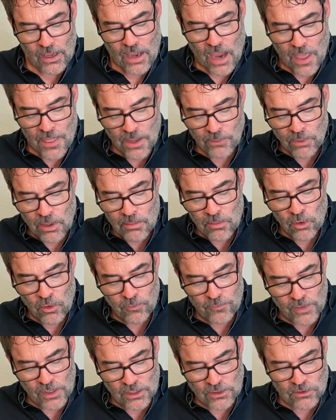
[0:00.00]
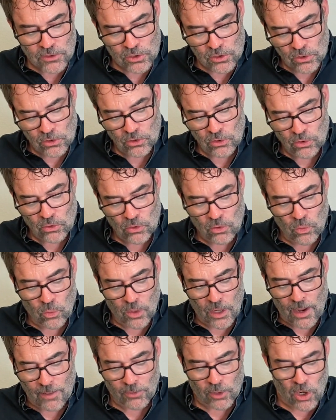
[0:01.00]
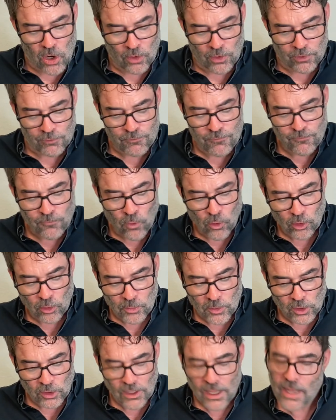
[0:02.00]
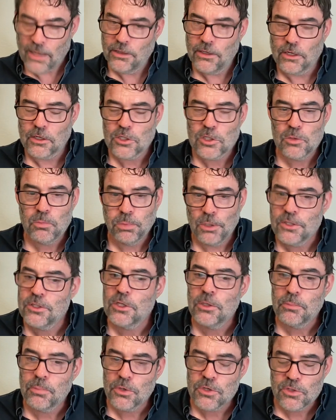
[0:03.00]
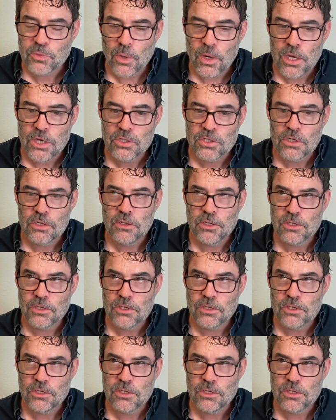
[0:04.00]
And then we move into what I'm calling formal and explicit persuasion.